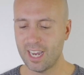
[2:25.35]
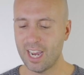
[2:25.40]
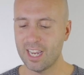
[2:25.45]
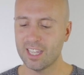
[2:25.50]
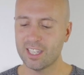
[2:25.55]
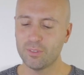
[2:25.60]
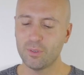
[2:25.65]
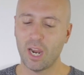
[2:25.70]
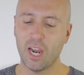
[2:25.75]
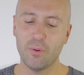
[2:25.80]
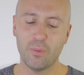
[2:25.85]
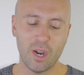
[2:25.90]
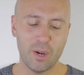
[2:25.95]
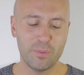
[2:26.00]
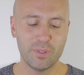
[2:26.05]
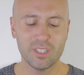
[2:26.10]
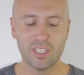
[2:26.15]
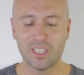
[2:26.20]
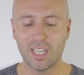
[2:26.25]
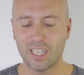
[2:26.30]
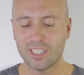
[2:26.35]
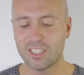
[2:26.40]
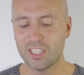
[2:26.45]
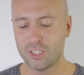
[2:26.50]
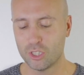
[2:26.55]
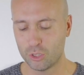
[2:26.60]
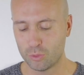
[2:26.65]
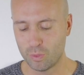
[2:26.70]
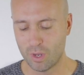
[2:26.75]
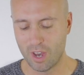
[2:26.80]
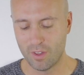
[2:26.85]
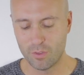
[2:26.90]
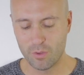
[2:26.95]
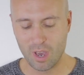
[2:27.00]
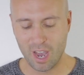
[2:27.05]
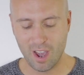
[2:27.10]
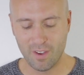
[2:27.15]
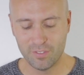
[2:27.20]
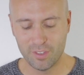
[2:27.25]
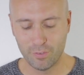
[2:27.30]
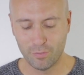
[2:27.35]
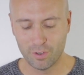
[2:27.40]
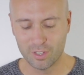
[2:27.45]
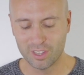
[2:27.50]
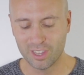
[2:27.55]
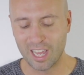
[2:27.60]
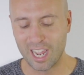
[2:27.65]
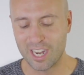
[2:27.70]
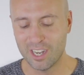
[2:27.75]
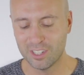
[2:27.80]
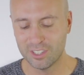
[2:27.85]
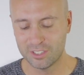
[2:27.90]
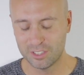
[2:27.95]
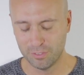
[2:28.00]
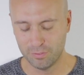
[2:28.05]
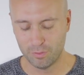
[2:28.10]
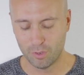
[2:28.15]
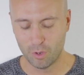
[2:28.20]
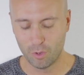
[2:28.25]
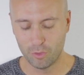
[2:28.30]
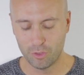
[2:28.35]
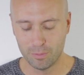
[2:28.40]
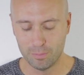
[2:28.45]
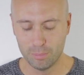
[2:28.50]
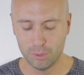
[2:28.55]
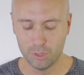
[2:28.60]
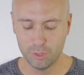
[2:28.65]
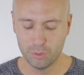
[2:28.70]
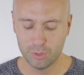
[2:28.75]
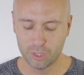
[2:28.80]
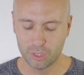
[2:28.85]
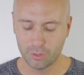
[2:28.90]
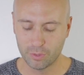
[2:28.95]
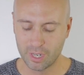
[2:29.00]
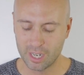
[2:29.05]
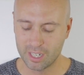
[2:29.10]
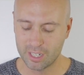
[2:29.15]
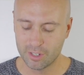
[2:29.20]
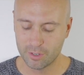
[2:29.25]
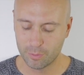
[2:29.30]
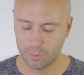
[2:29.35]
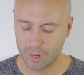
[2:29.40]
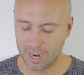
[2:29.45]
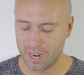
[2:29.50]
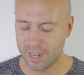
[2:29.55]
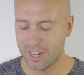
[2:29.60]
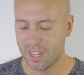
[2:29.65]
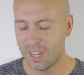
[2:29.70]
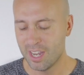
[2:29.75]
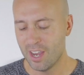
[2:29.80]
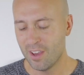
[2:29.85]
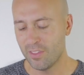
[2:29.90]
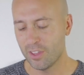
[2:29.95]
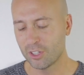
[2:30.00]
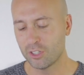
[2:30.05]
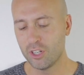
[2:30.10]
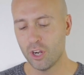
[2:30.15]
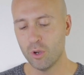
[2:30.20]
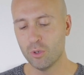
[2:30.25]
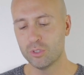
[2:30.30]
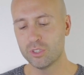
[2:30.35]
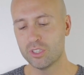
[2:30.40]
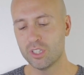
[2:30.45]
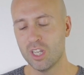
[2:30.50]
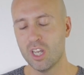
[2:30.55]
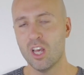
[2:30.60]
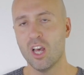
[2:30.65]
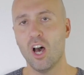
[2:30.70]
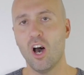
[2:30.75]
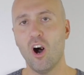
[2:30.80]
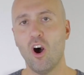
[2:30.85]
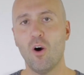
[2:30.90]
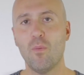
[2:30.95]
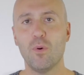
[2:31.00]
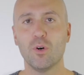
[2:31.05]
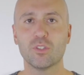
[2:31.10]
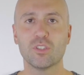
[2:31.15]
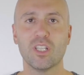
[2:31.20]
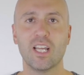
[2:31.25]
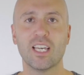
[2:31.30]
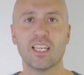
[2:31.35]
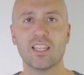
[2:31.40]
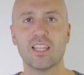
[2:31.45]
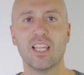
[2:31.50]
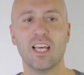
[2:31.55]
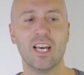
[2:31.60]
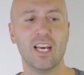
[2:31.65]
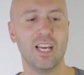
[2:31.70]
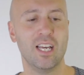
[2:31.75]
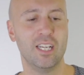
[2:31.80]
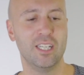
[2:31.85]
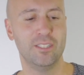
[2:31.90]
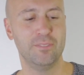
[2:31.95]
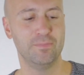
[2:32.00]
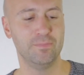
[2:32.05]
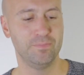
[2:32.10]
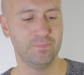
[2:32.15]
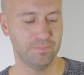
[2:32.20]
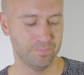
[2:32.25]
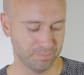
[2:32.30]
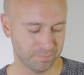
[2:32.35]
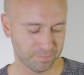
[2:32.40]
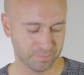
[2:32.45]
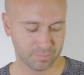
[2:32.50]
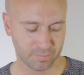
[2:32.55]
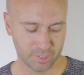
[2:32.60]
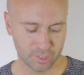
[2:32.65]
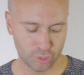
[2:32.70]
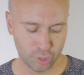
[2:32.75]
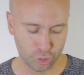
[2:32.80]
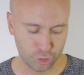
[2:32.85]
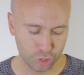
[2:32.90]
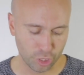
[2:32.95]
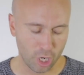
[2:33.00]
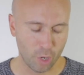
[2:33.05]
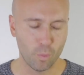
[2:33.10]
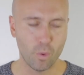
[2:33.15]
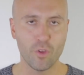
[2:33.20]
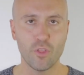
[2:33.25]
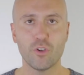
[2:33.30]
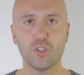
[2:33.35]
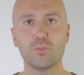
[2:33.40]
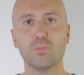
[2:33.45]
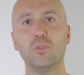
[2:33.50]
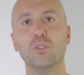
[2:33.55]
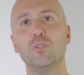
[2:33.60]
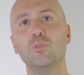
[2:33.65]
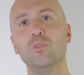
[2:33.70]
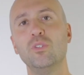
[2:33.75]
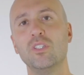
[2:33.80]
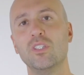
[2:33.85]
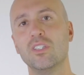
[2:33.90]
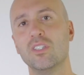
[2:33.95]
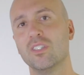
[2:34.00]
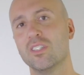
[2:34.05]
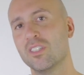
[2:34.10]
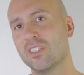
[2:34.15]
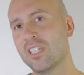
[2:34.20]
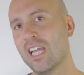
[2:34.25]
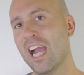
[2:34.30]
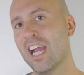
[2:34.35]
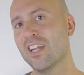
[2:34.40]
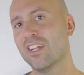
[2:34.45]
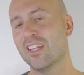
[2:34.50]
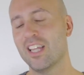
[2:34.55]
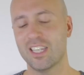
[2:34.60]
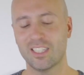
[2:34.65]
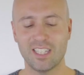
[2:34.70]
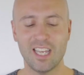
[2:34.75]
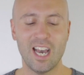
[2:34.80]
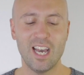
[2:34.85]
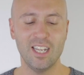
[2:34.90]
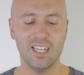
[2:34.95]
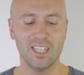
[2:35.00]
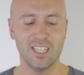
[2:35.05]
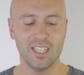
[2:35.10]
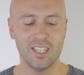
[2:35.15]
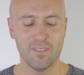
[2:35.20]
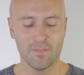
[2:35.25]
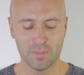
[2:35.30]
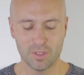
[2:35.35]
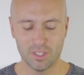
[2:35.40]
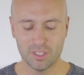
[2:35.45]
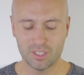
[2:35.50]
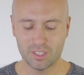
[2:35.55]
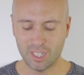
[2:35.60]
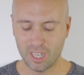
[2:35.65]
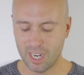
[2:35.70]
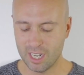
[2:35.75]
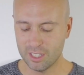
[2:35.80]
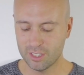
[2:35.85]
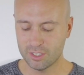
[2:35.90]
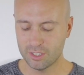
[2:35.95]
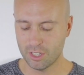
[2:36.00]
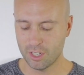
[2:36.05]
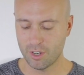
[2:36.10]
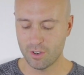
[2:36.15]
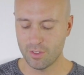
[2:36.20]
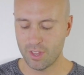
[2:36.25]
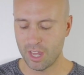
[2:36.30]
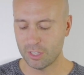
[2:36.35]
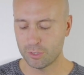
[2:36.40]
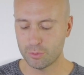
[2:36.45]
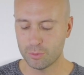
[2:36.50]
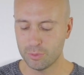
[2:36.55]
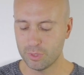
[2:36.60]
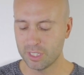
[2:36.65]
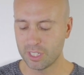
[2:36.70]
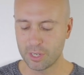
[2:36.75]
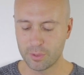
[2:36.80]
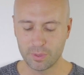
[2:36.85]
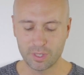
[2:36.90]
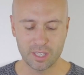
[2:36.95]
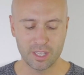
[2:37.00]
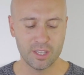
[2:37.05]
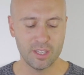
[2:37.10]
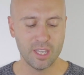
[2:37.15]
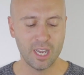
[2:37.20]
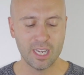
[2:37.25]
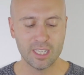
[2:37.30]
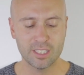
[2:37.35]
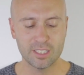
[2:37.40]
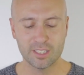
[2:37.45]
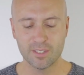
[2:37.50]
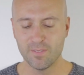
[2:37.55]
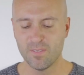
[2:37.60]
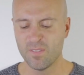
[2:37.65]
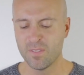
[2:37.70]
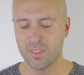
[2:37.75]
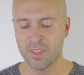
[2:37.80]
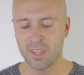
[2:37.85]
I really like this as well. You have different layers, the Volt, the blue, the green, and the red that goes almost like the Sean Wotherspoon, kind of like that style. So that's really, really nice.